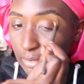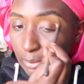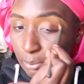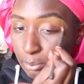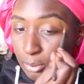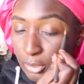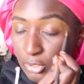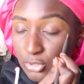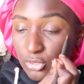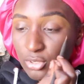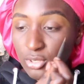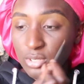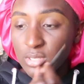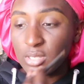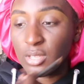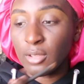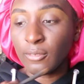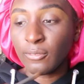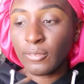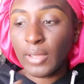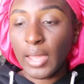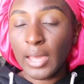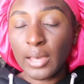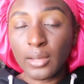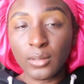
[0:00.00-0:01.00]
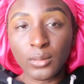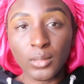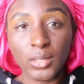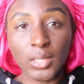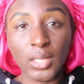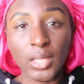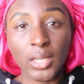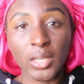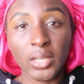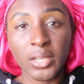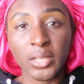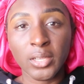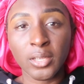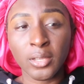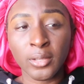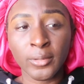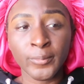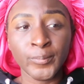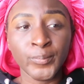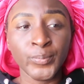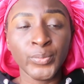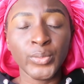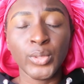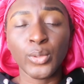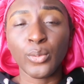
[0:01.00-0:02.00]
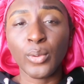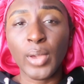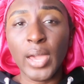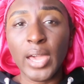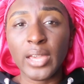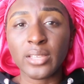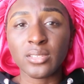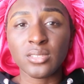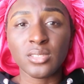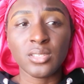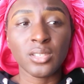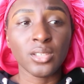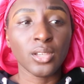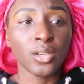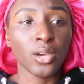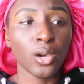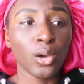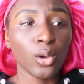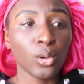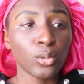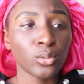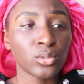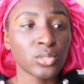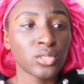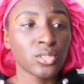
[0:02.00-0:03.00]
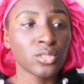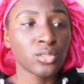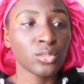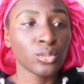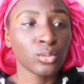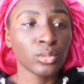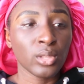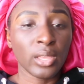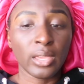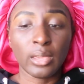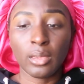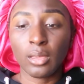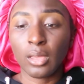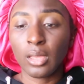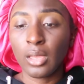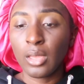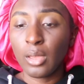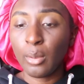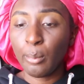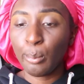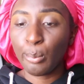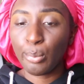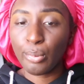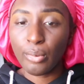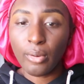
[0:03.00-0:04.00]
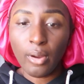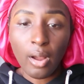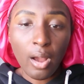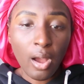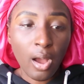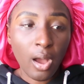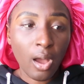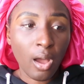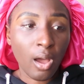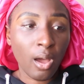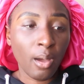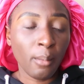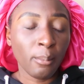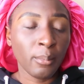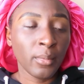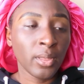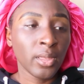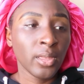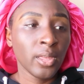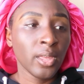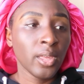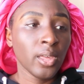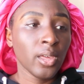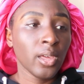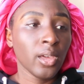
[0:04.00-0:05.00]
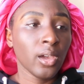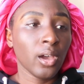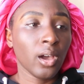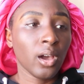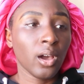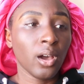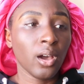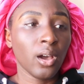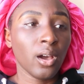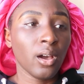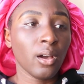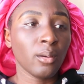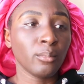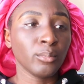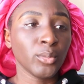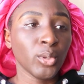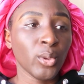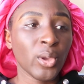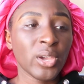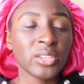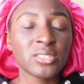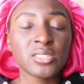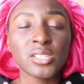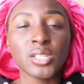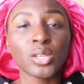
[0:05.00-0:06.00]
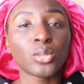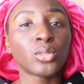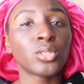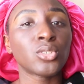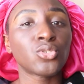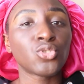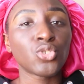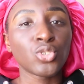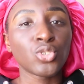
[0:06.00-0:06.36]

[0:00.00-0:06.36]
to put yourself out there. You had to go to, like, prom. You had to go